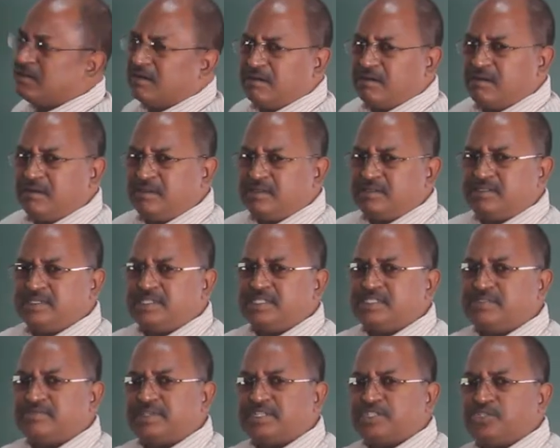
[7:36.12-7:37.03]
All
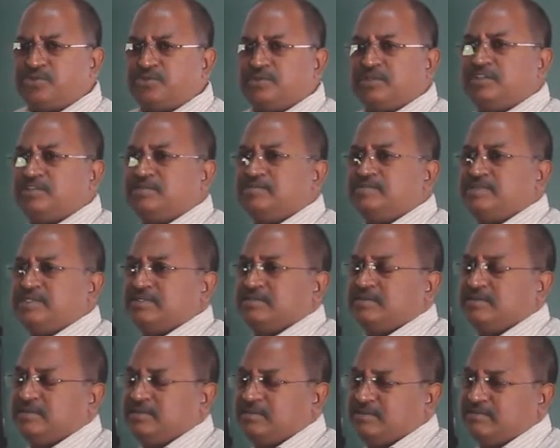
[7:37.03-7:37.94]
these virtual
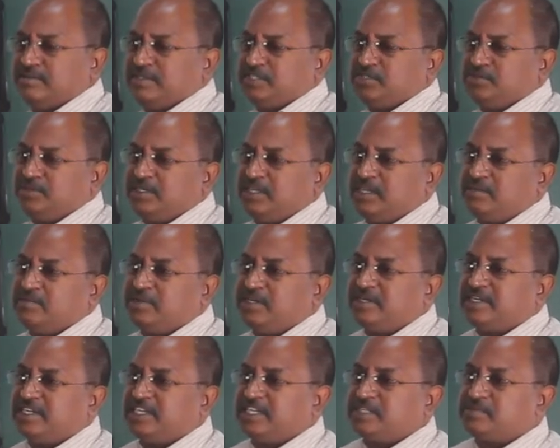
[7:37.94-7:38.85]

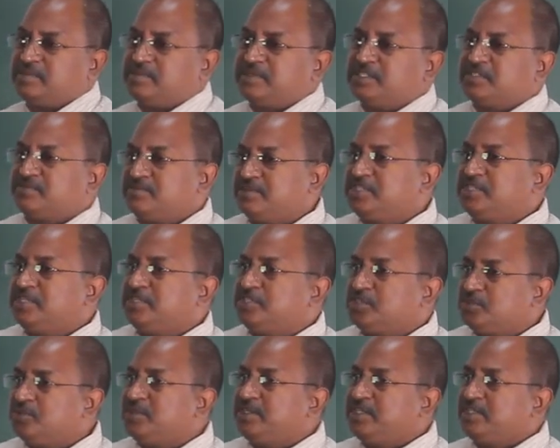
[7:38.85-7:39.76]
laboratory experiments which I
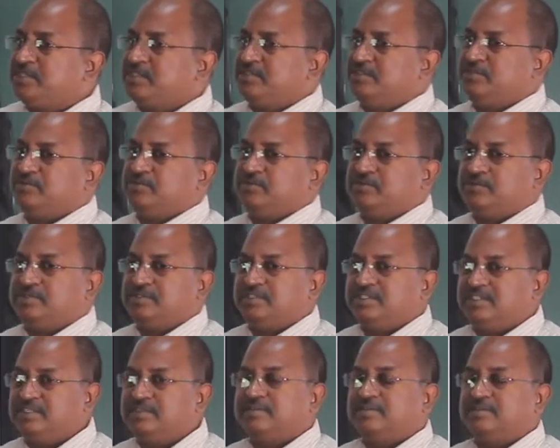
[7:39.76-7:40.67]
show it to you
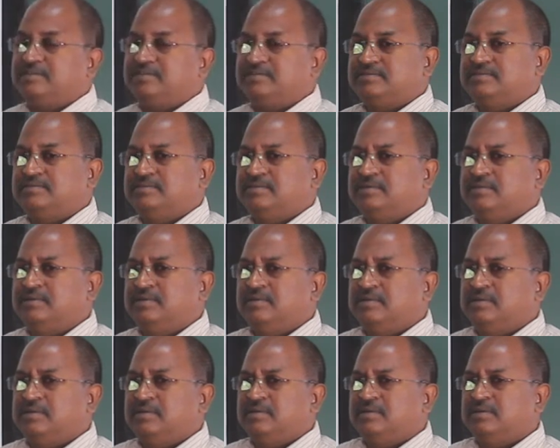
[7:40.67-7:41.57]
here
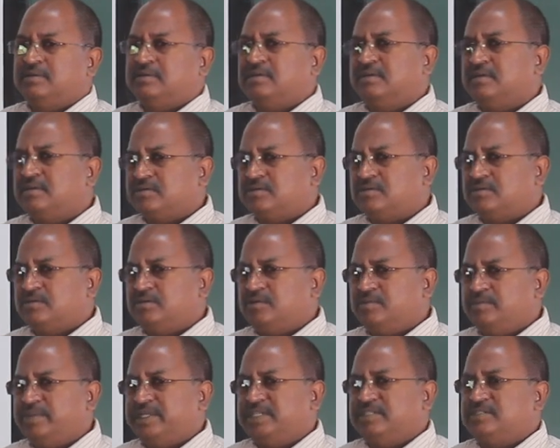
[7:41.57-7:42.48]
are
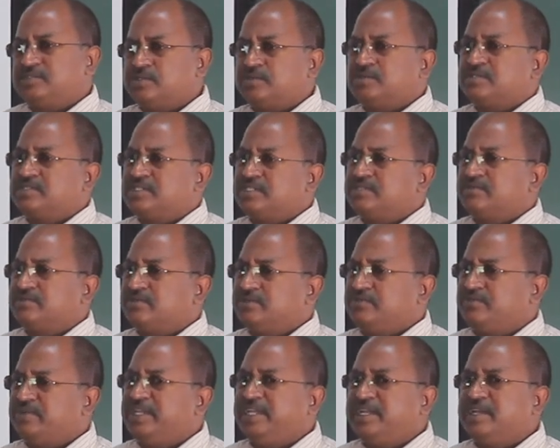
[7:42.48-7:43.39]
open sources,
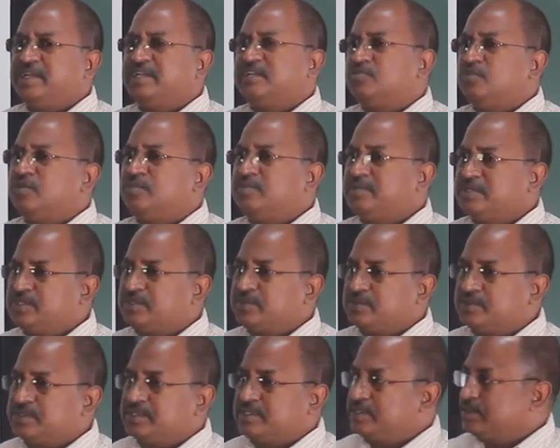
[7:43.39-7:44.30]
free and open
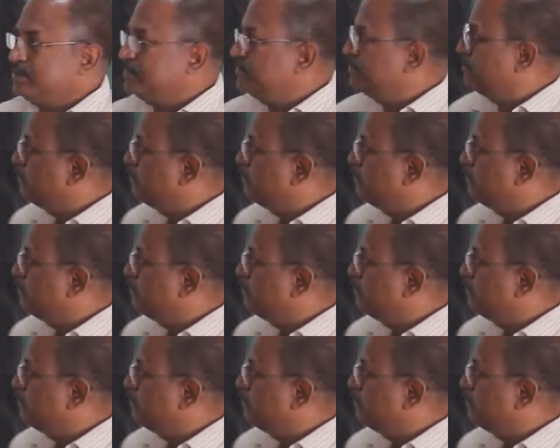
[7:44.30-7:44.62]
sources.